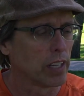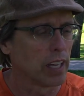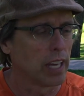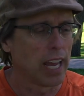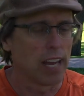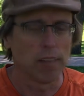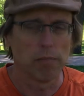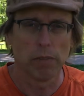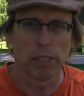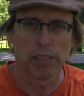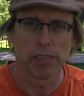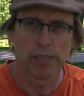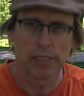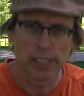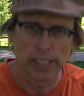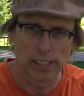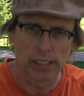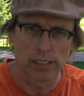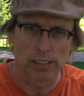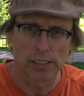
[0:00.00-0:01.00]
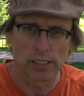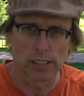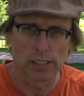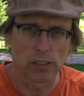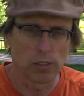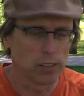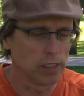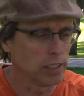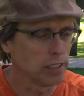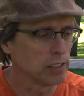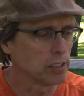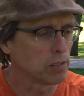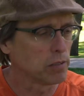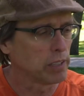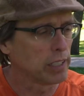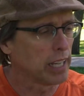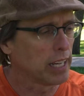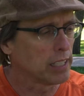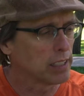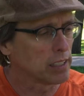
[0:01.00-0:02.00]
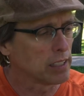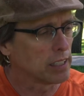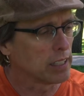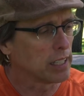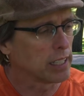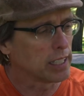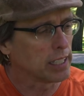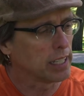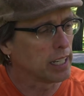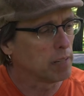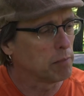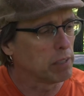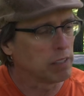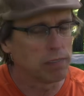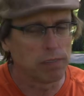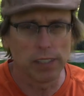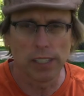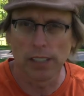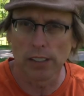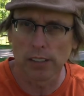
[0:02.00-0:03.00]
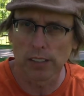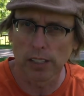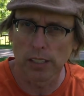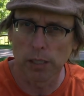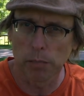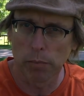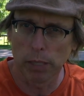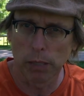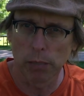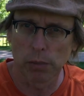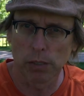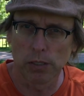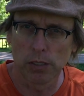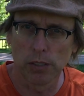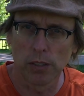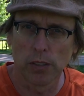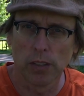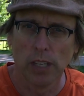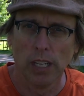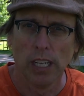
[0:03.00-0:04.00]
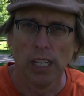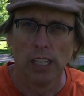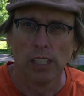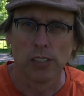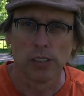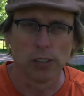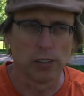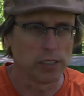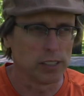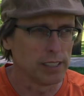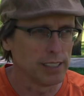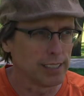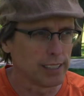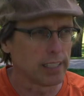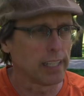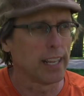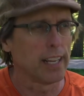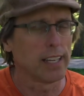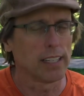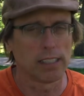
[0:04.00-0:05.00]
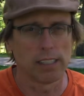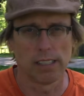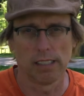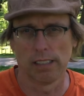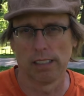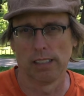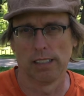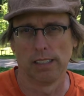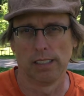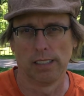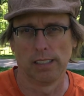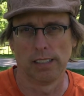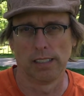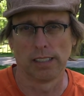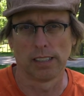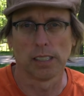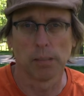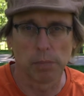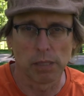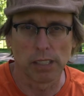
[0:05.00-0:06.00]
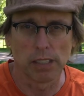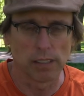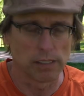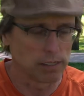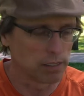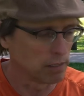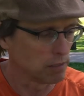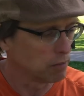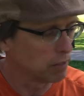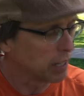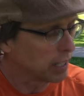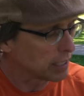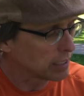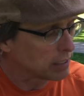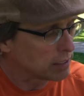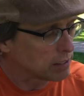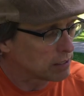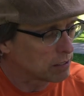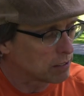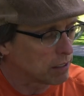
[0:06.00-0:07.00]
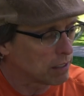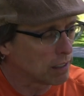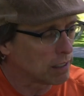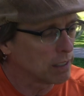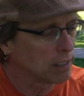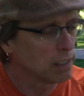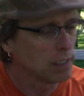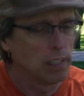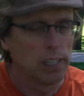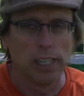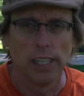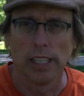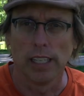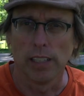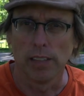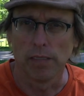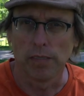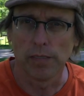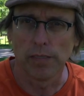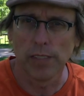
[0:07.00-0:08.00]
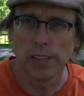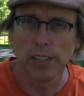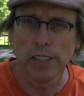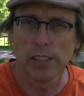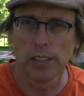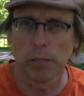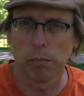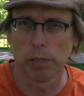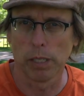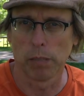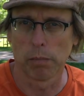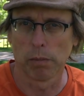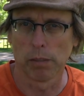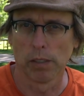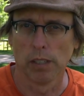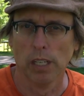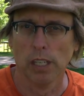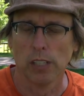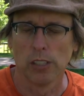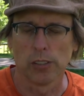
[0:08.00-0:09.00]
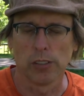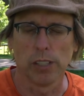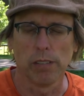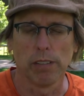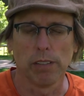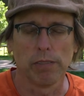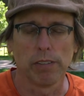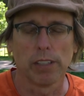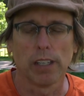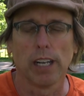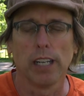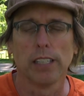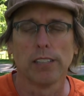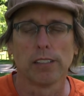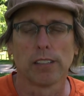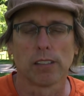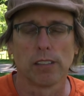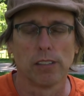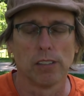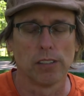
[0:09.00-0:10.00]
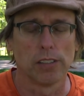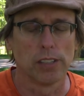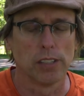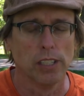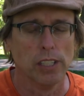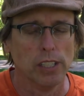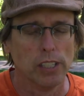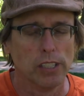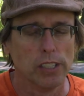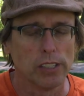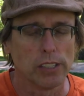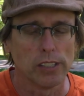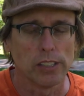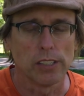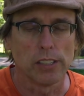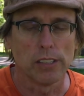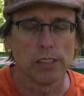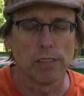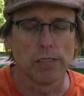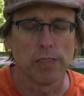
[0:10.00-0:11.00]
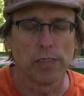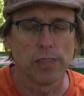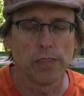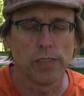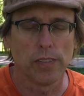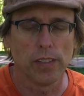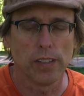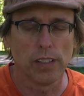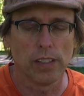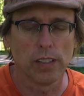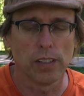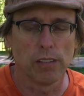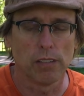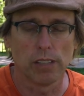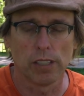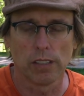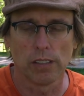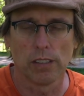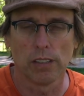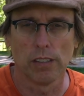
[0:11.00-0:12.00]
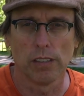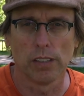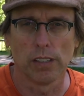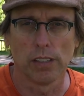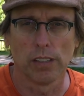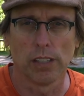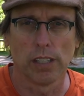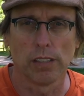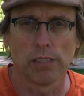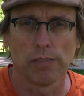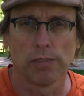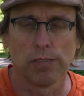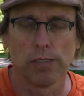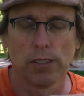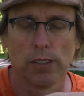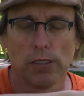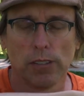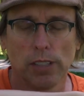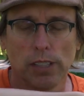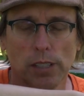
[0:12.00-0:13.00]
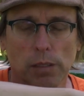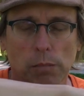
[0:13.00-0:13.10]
have my fingers, holding it this way, I can have my fingers on the paper too. So it's this tactile experience where I can draw and feel the paper. So even if your eyes are closed, you can still feel what you're doing. You're not floating